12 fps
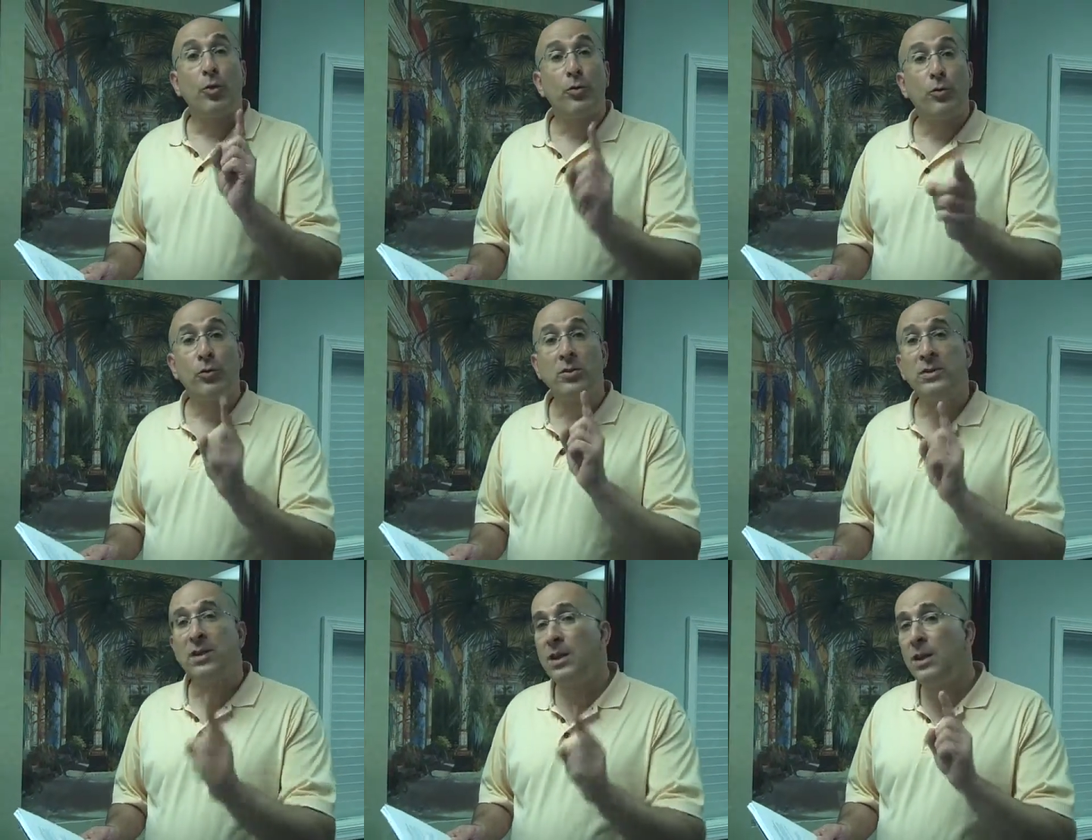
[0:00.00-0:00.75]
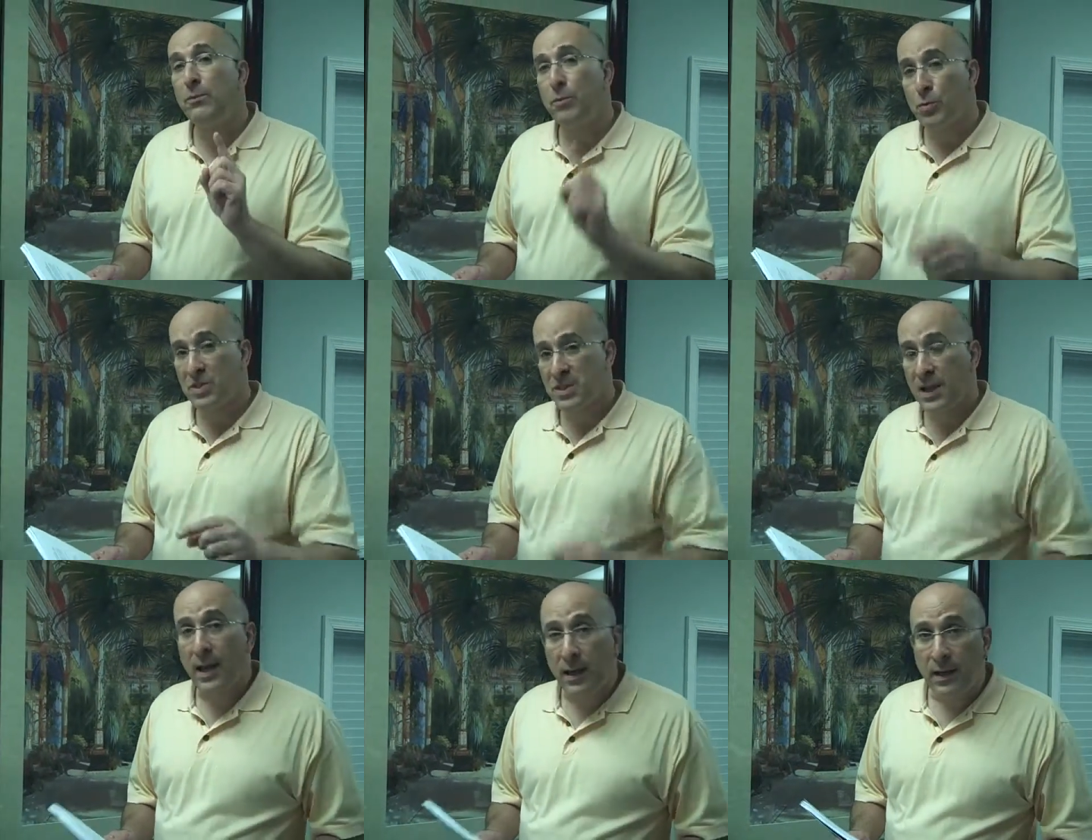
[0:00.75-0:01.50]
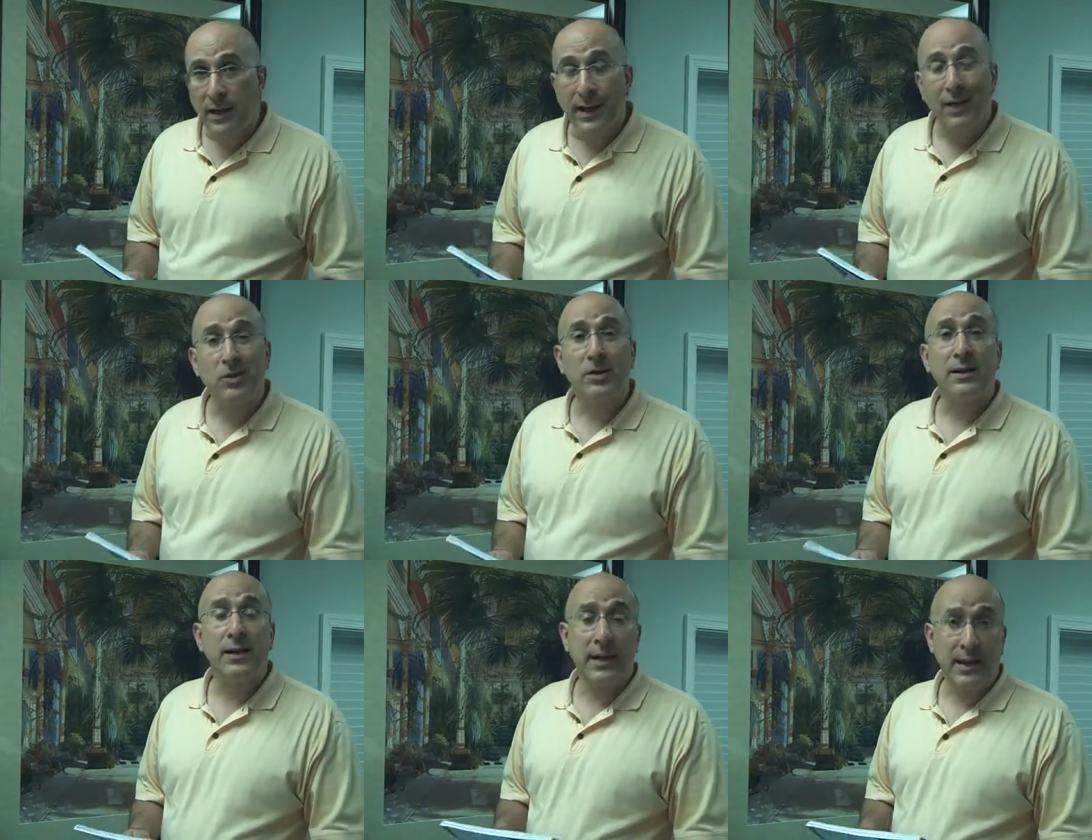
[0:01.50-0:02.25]
13%
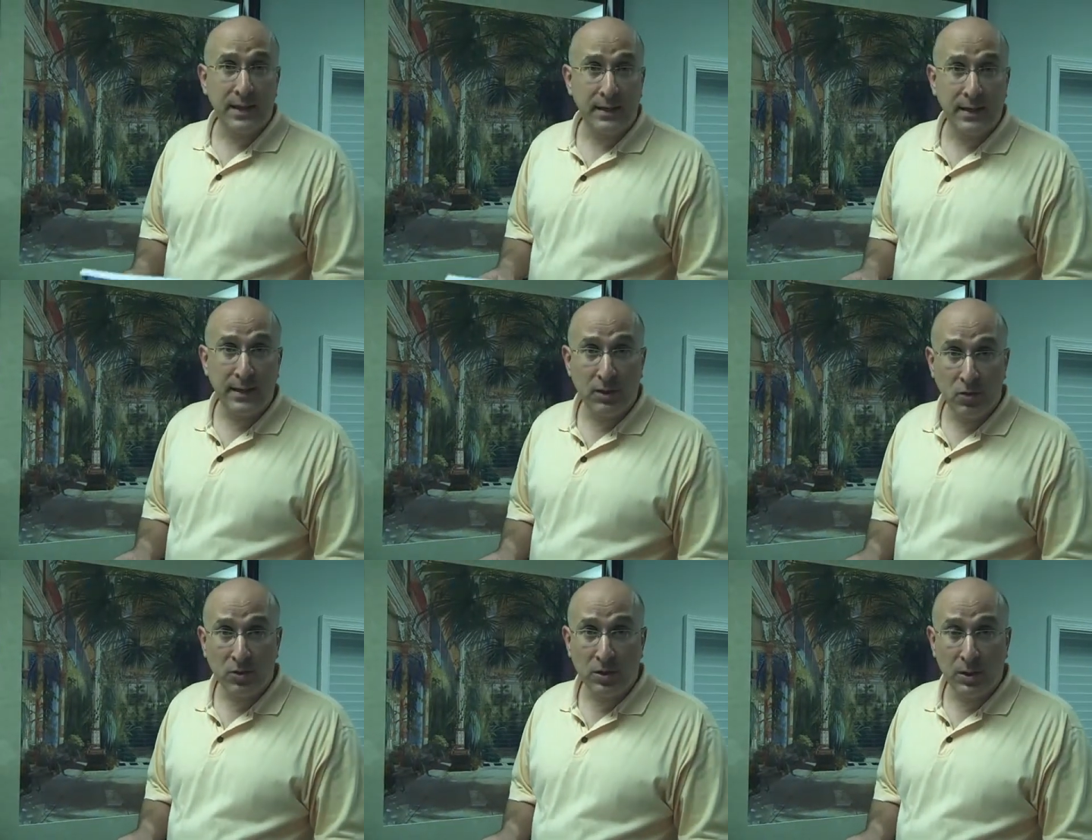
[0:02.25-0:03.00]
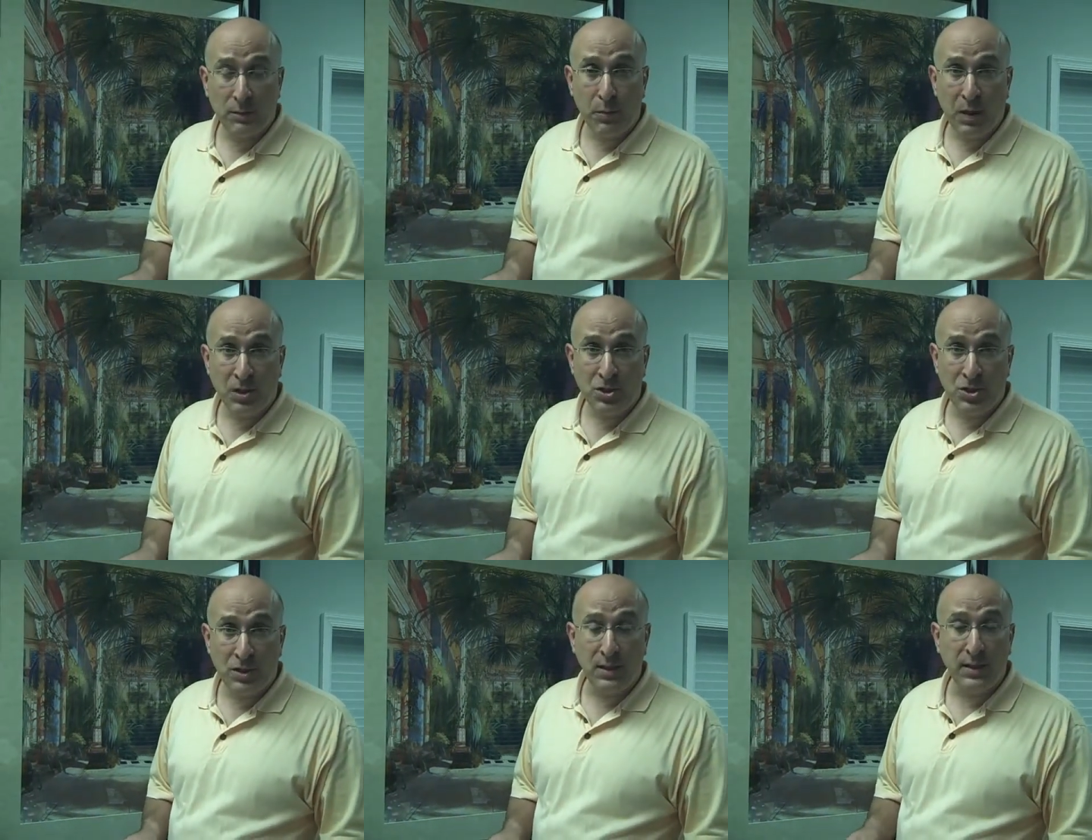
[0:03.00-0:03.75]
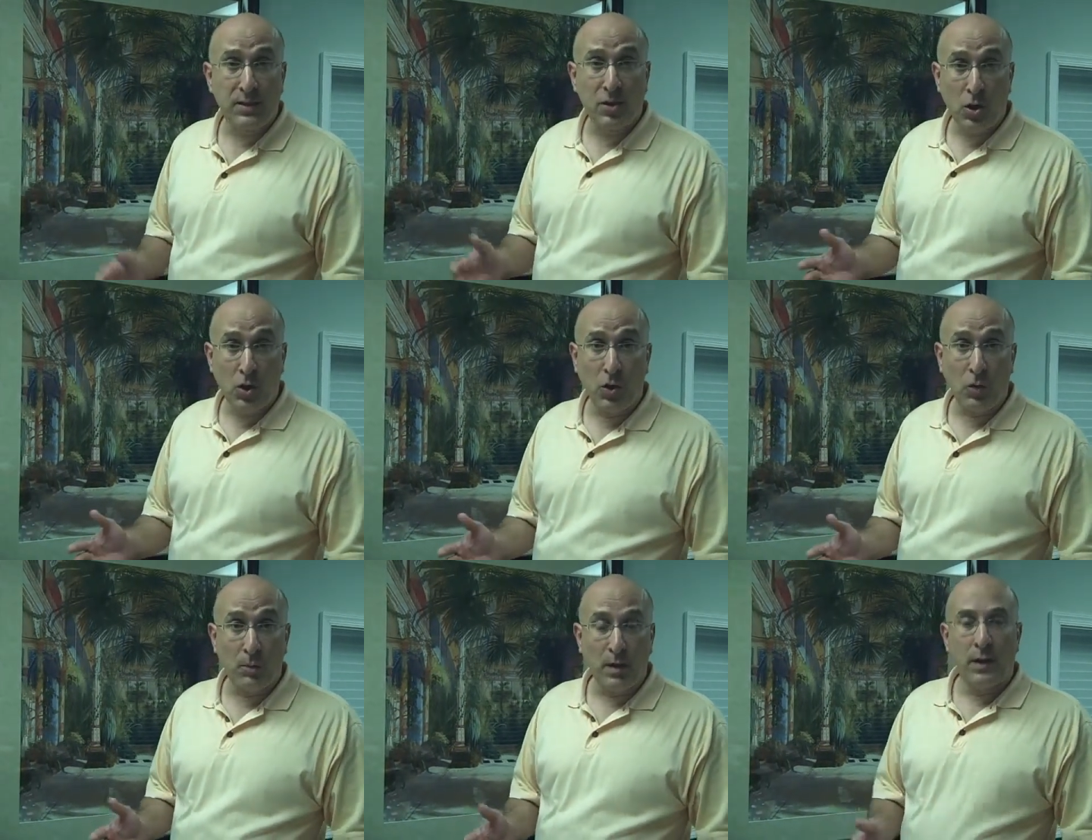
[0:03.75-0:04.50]
had an elderly patient in the home.